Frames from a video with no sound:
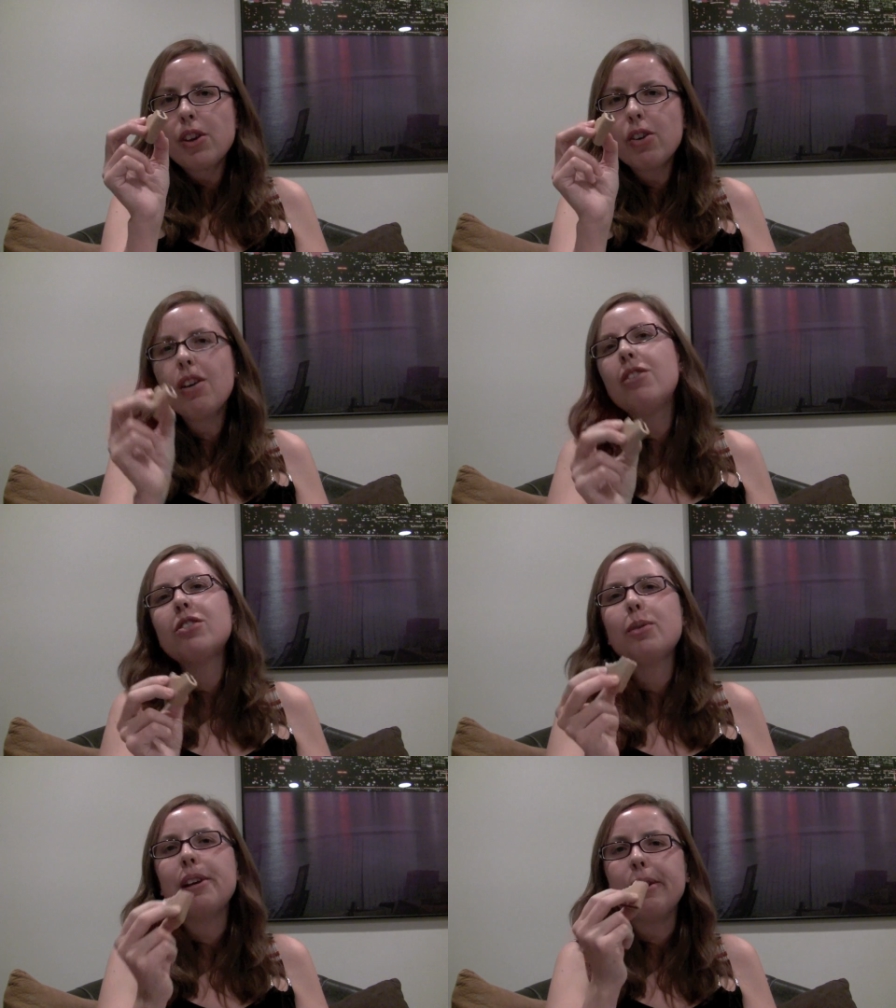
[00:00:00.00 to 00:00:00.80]
You're
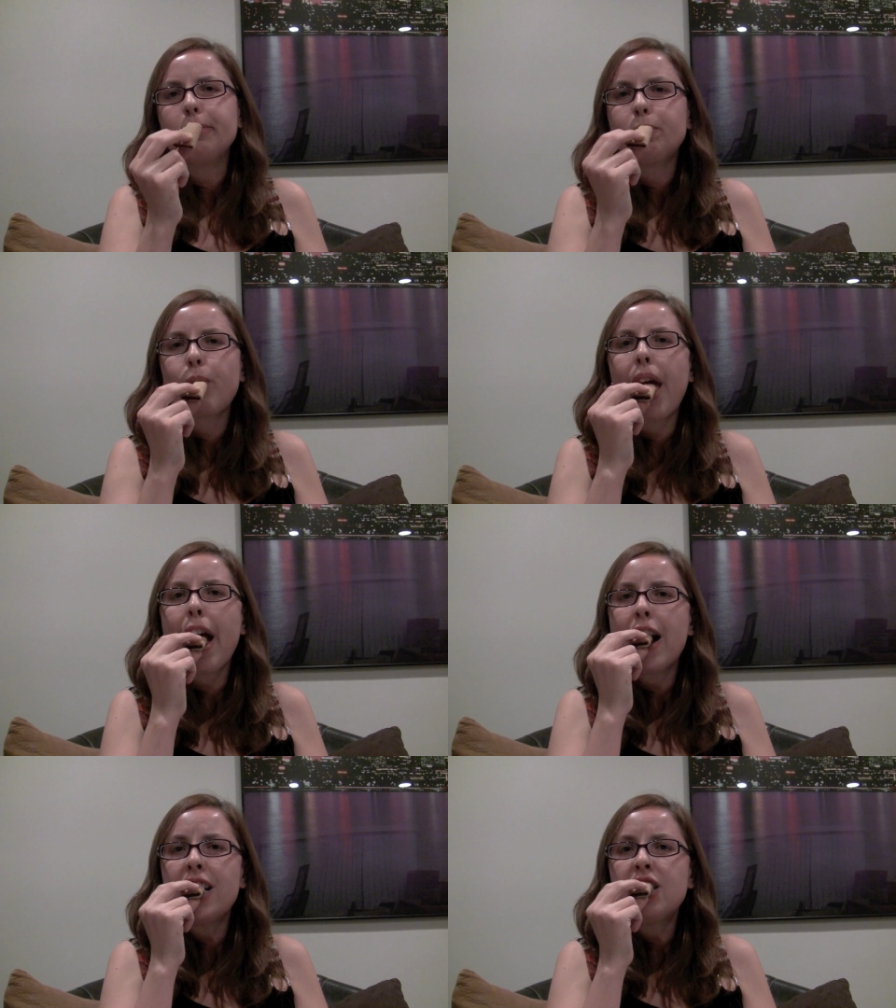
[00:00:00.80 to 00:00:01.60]
also eating
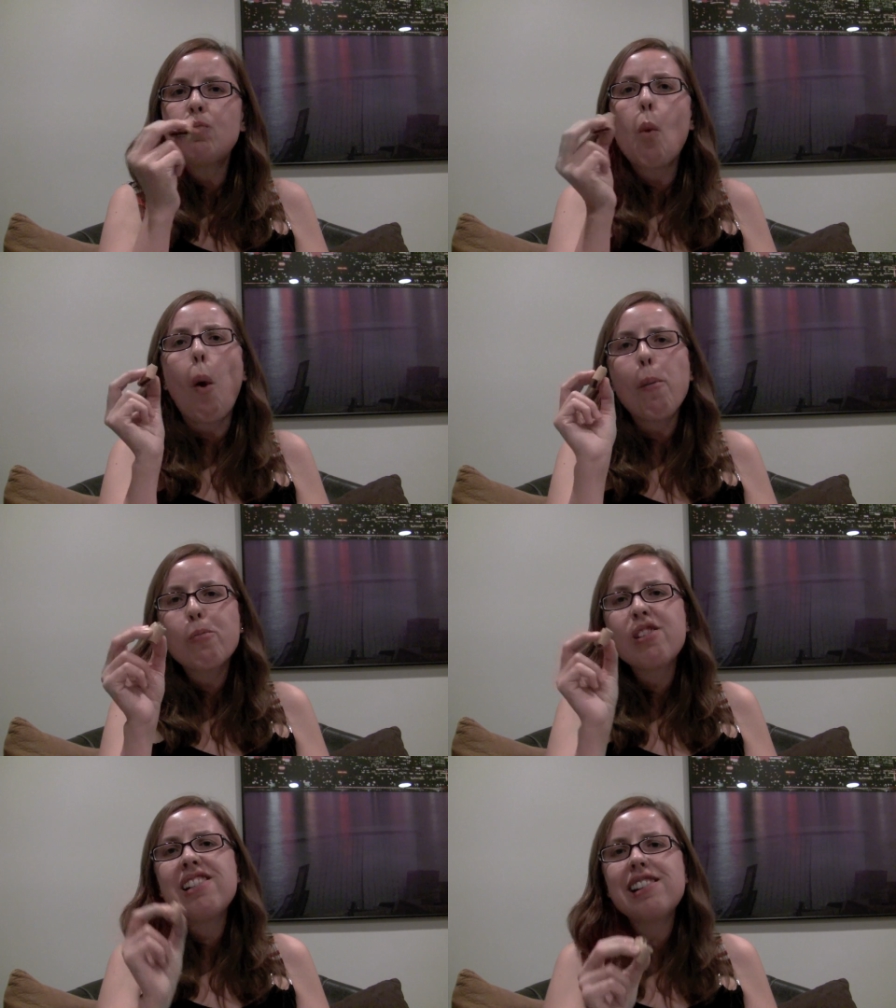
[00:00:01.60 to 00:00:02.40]

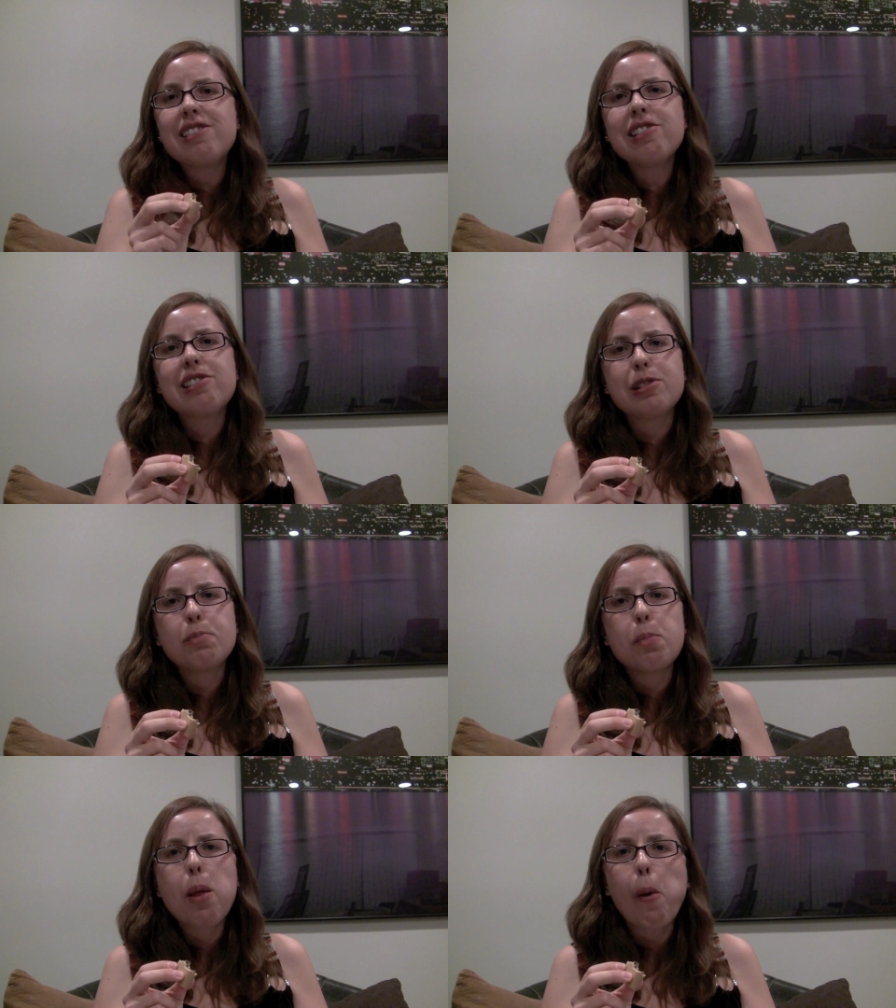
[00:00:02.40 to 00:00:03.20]

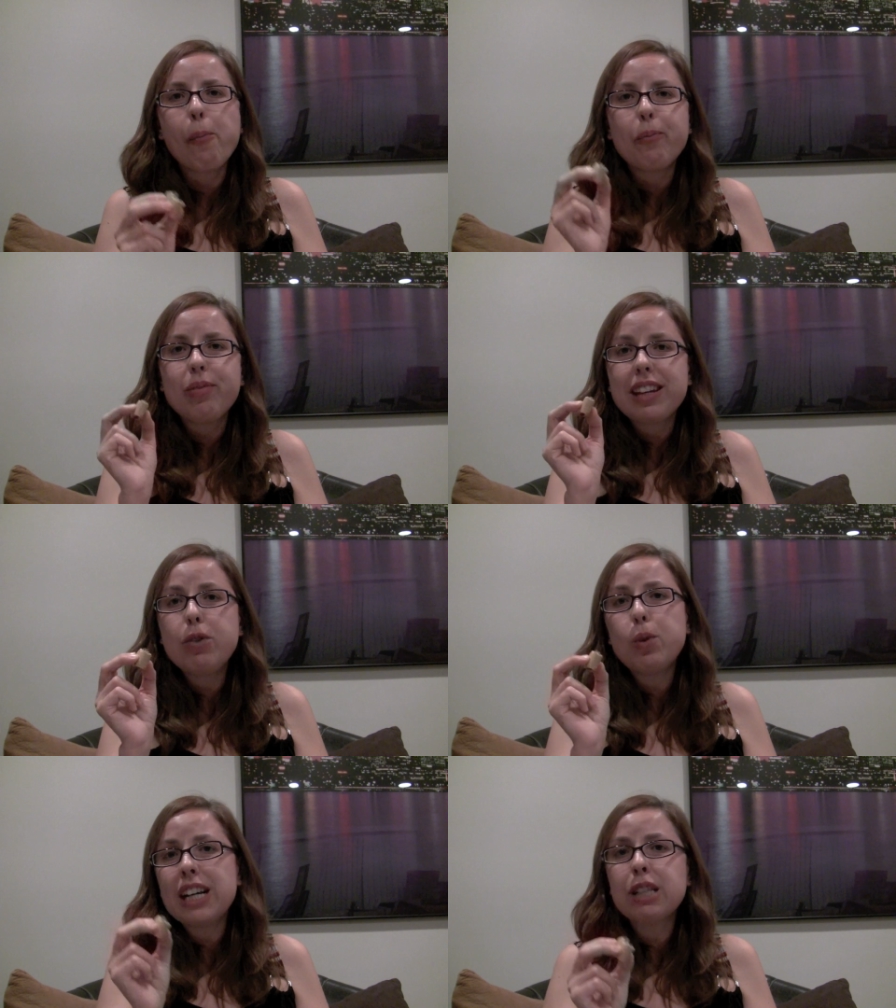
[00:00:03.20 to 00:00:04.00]
pre-digested
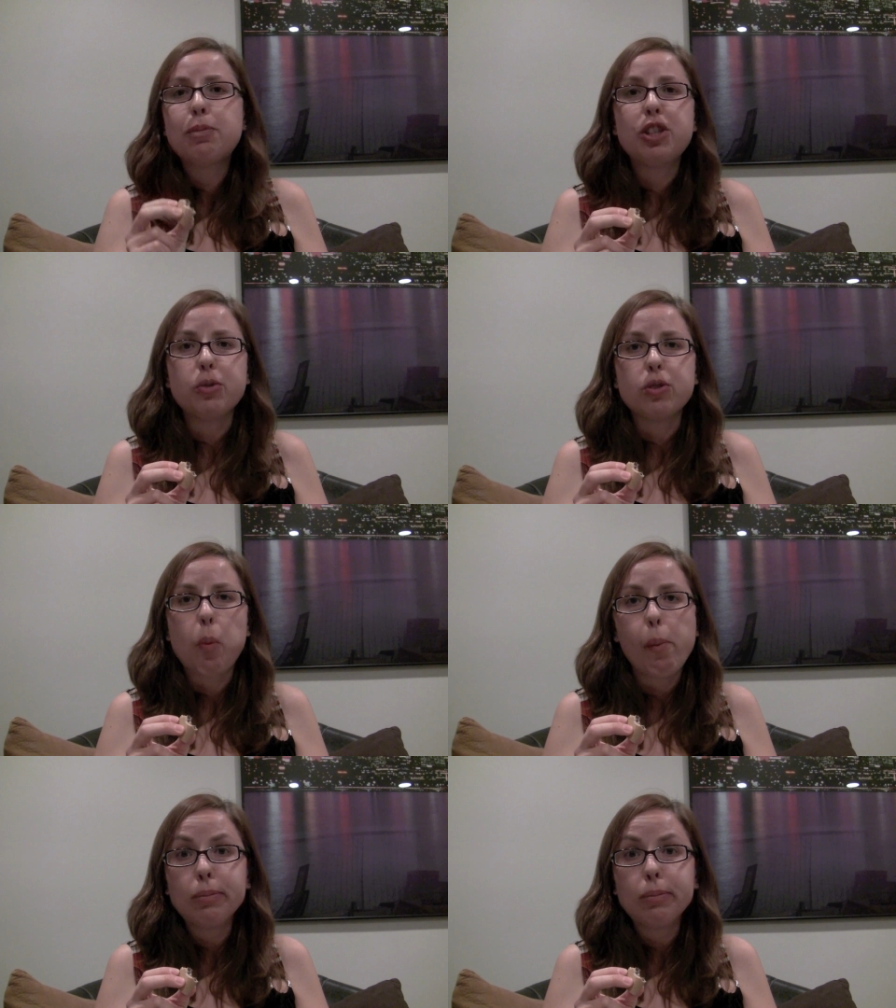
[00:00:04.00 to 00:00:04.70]
dead wasp juice.